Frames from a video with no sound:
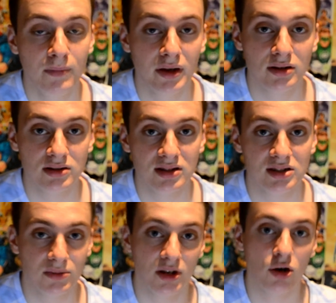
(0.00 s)
because it's
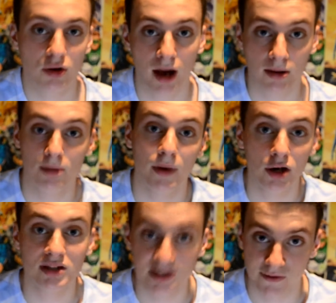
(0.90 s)
going to be called Captain
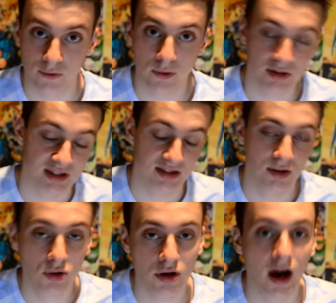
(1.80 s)
America Civil War, so he's the
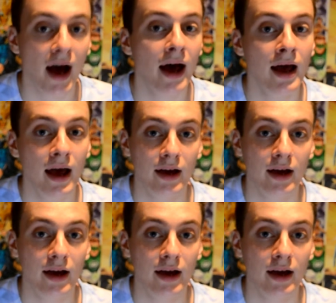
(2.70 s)
good guy,